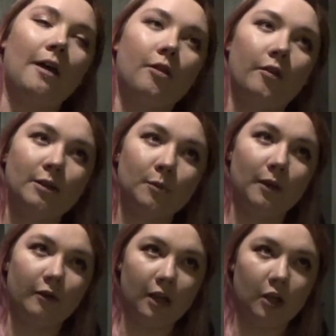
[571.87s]
thought this would
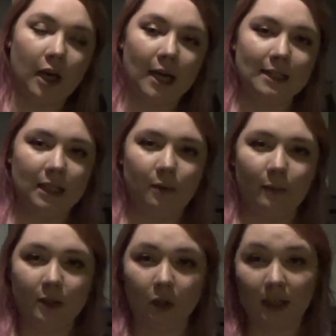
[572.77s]
be a really good idea when
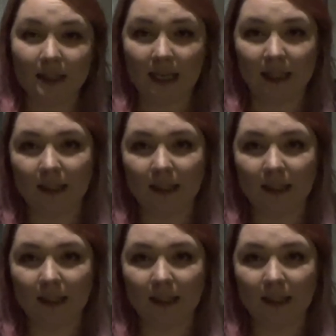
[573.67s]
we started taking